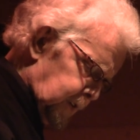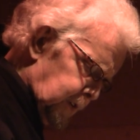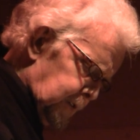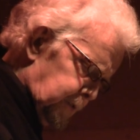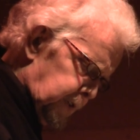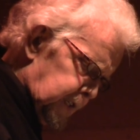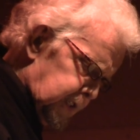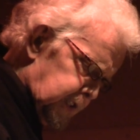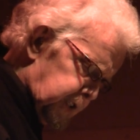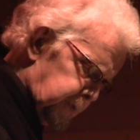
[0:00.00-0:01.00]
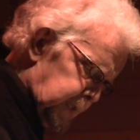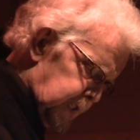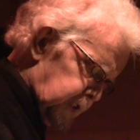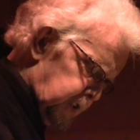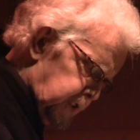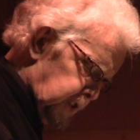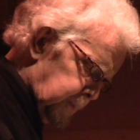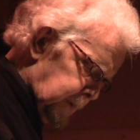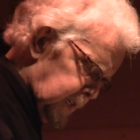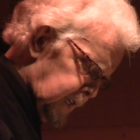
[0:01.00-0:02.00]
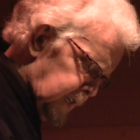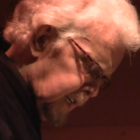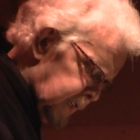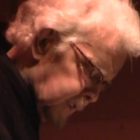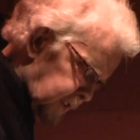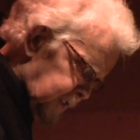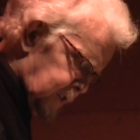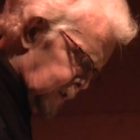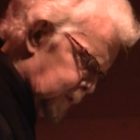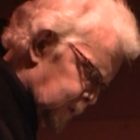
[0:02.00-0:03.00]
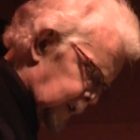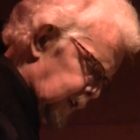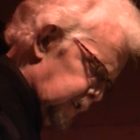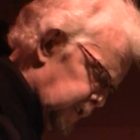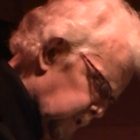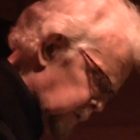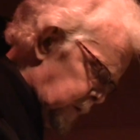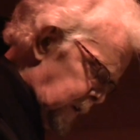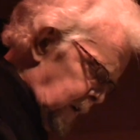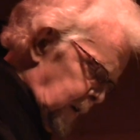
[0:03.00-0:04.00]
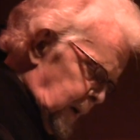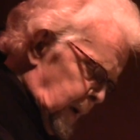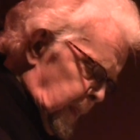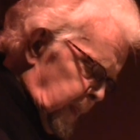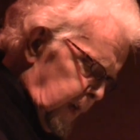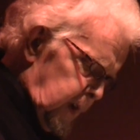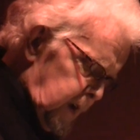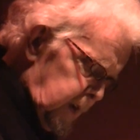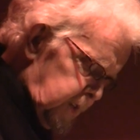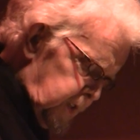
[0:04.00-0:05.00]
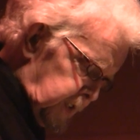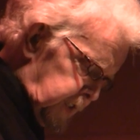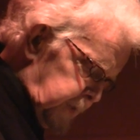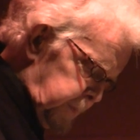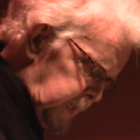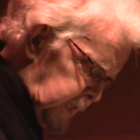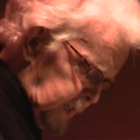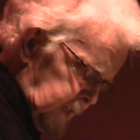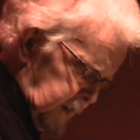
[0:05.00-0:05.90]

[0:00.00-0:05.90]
learn Finnish, Swedish, German in England? All on you. They just being